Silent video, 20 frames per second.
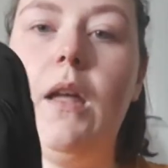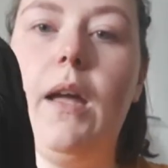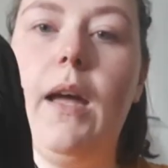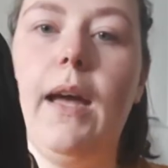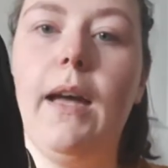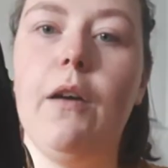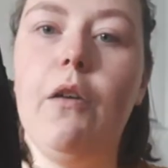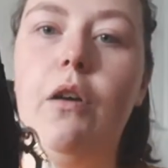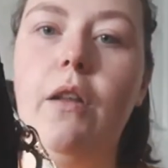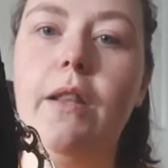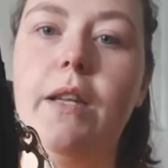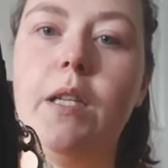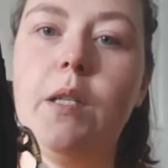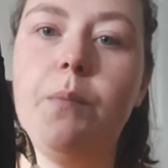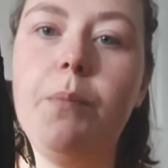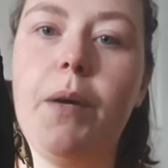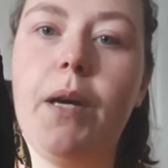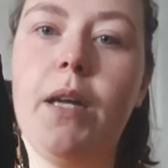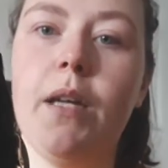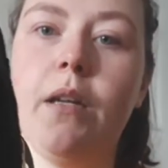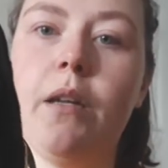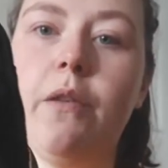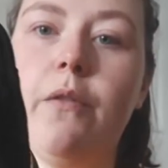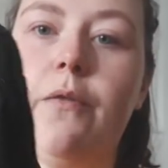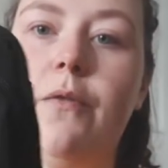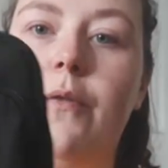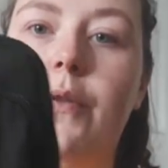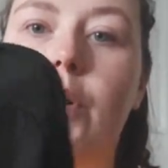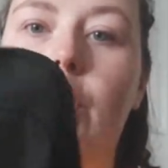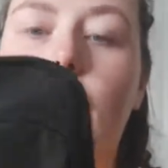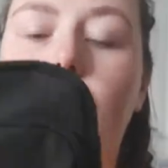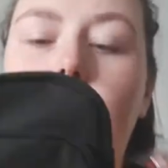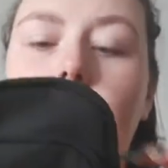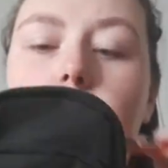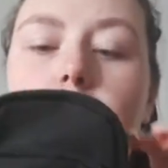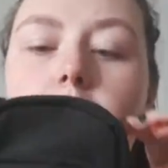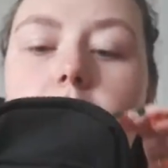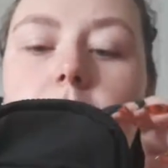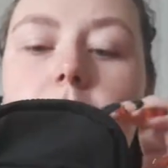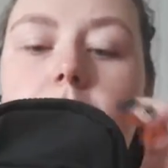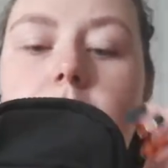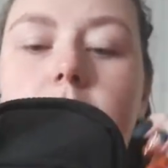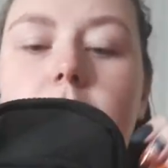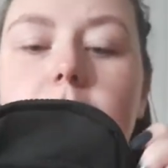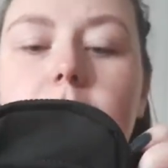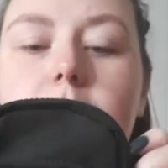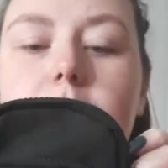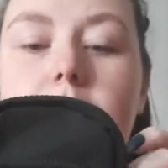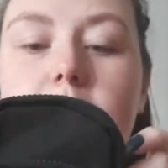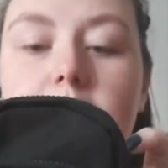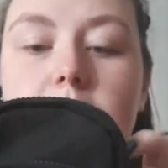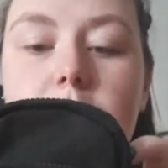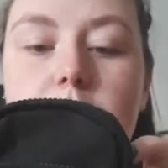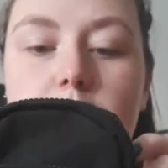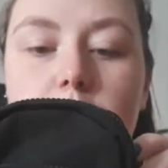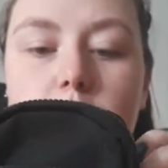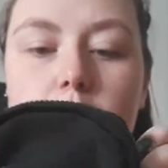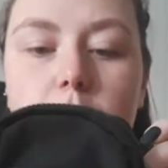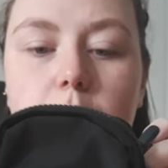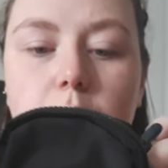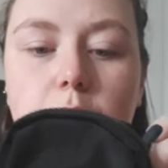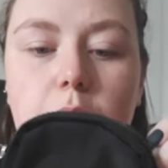I got this bag from Tesco.